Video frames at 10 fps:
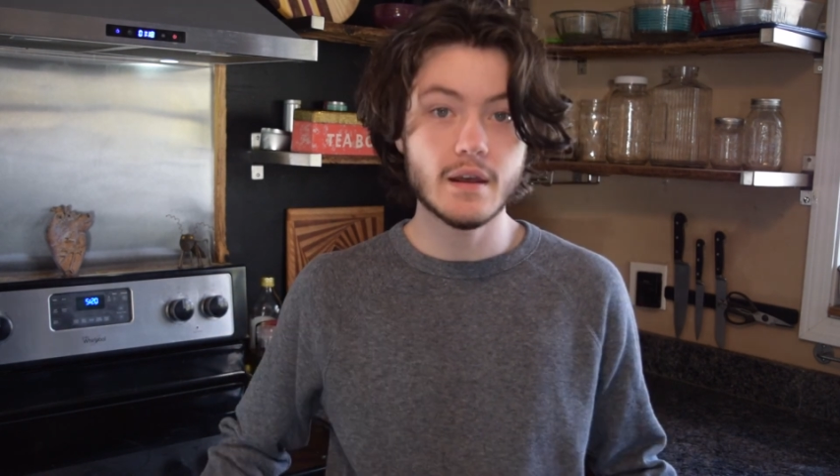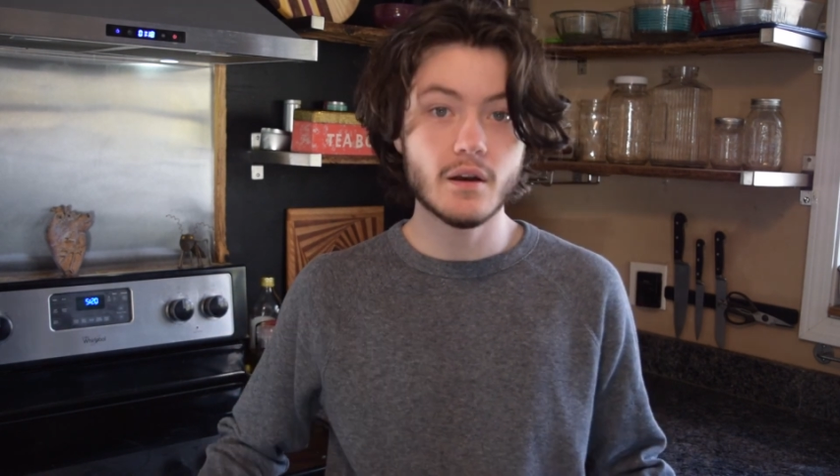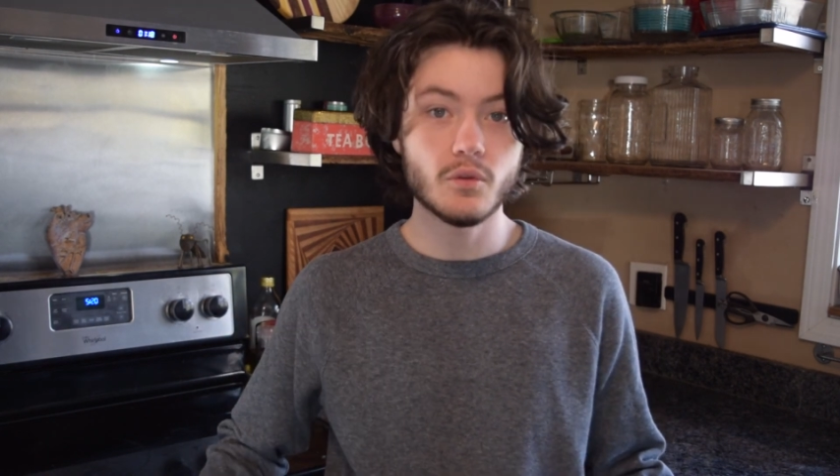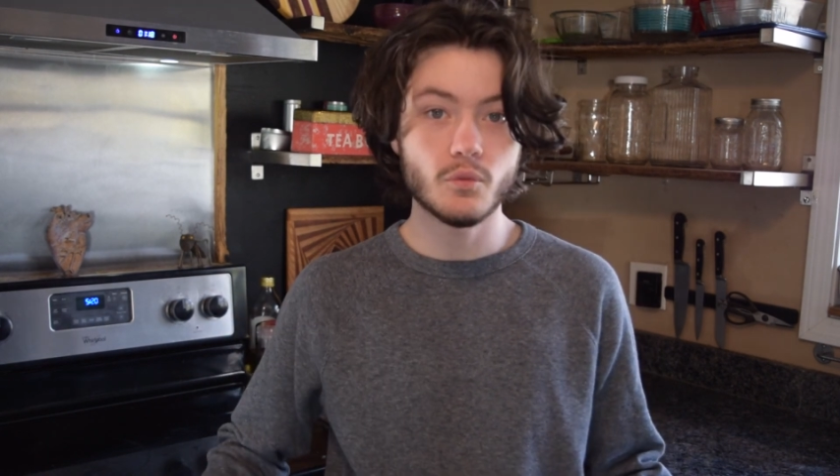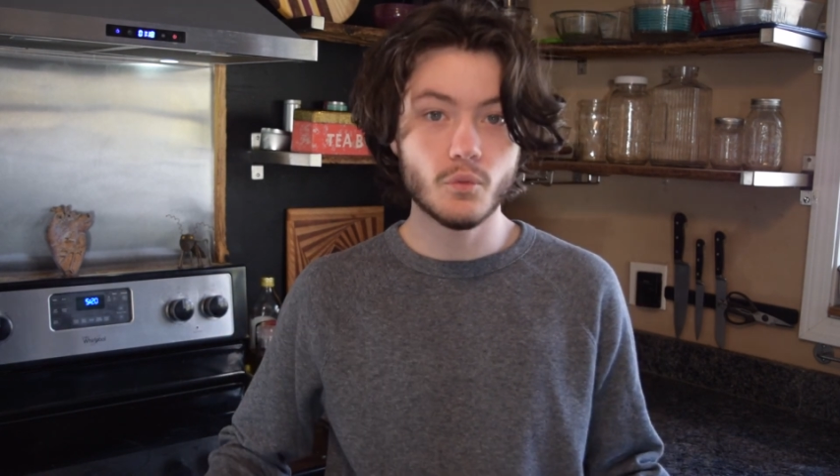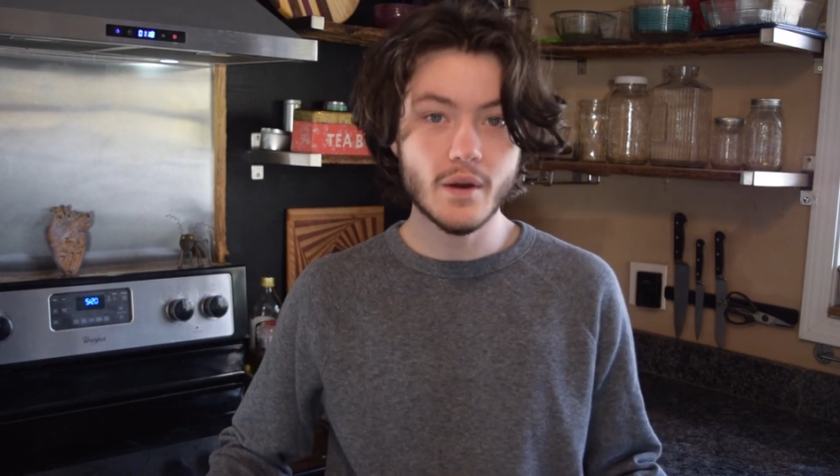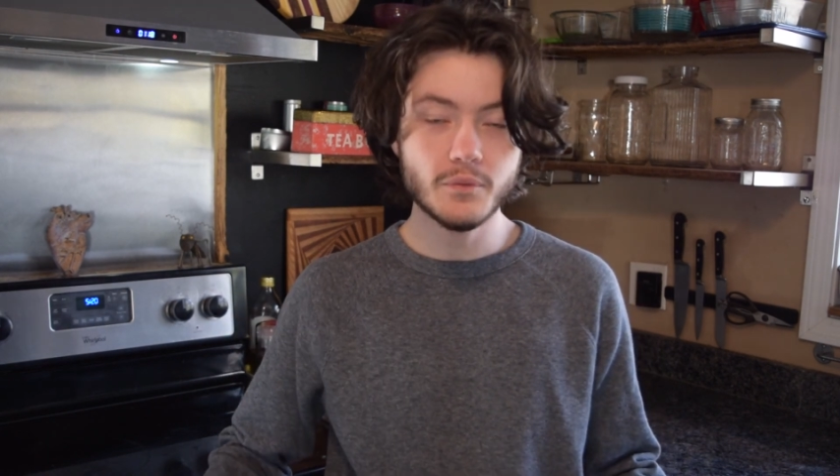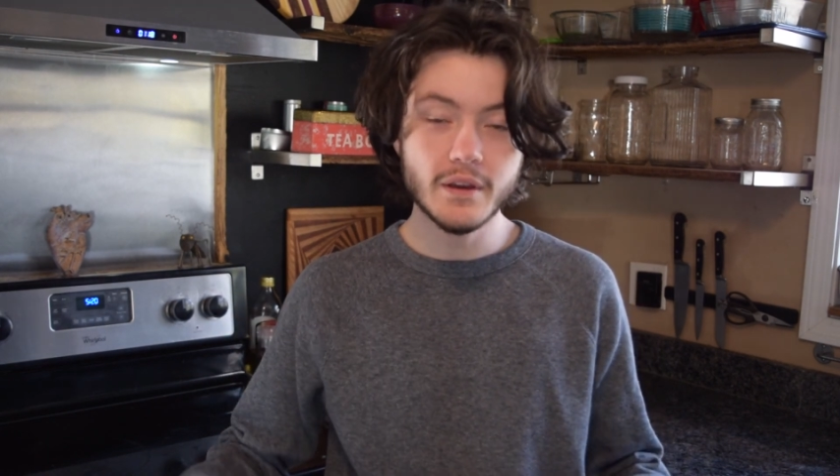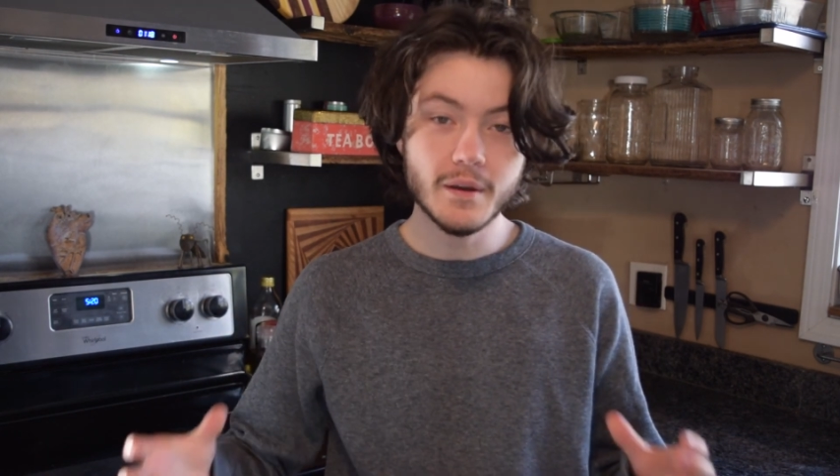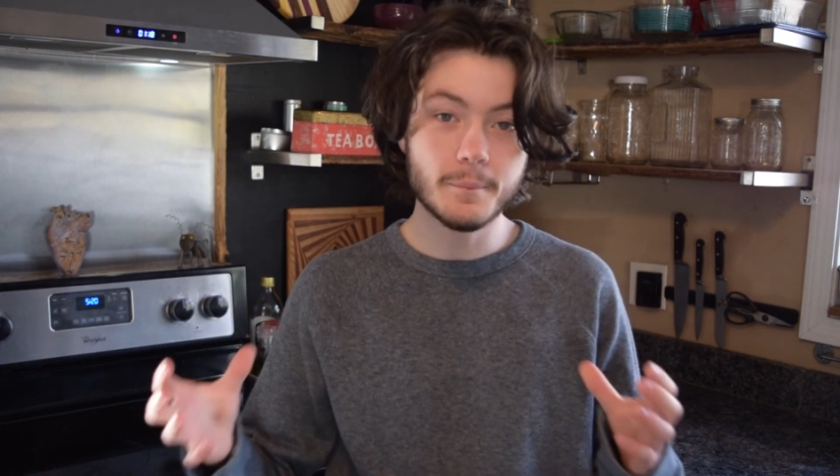Now, when
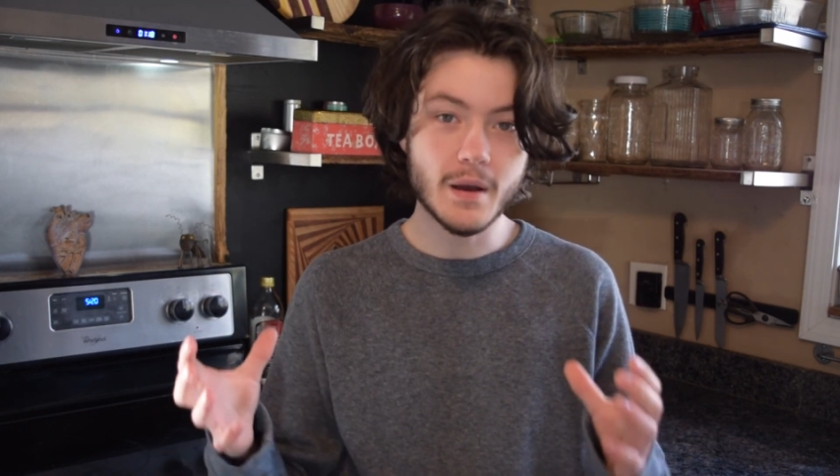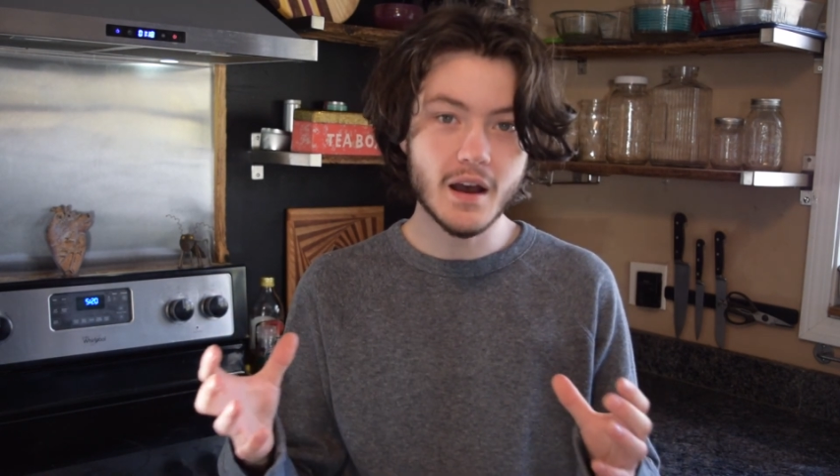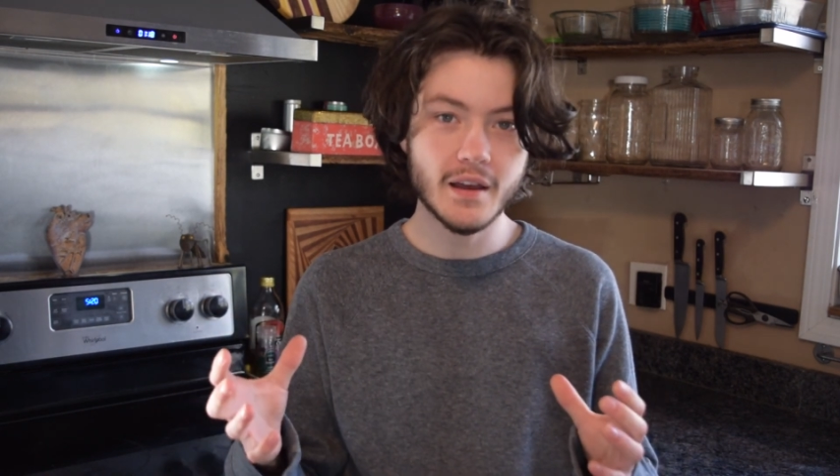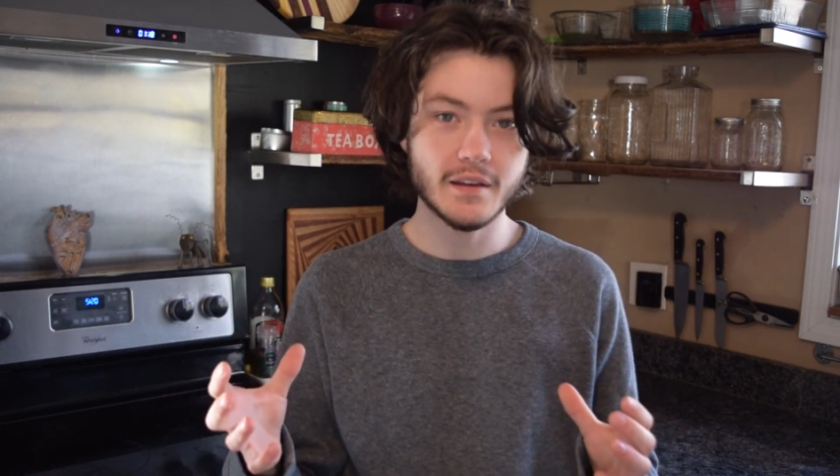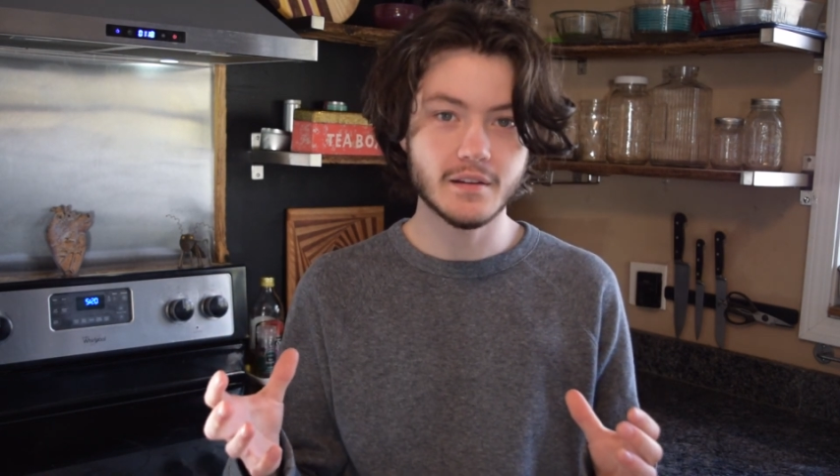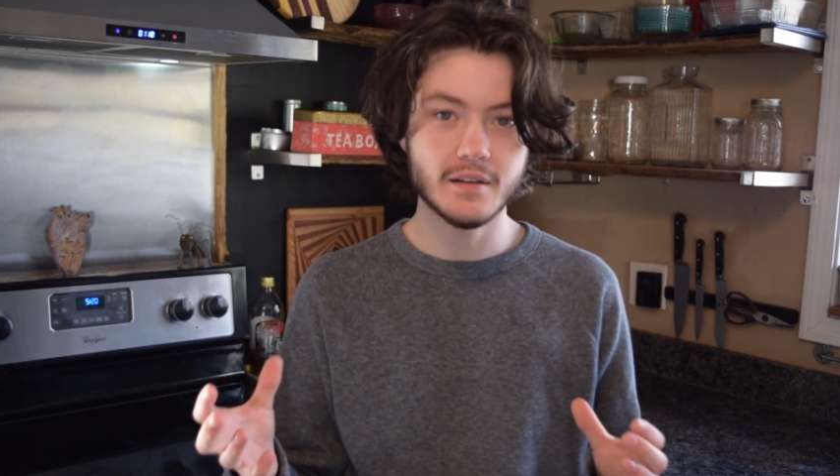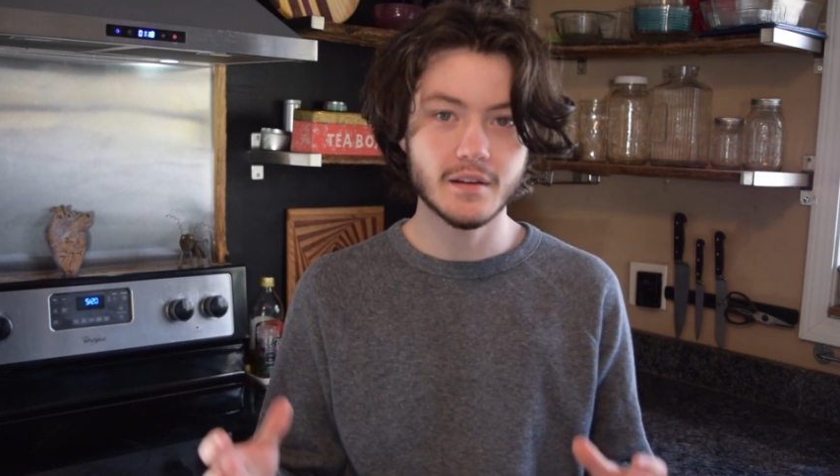we combine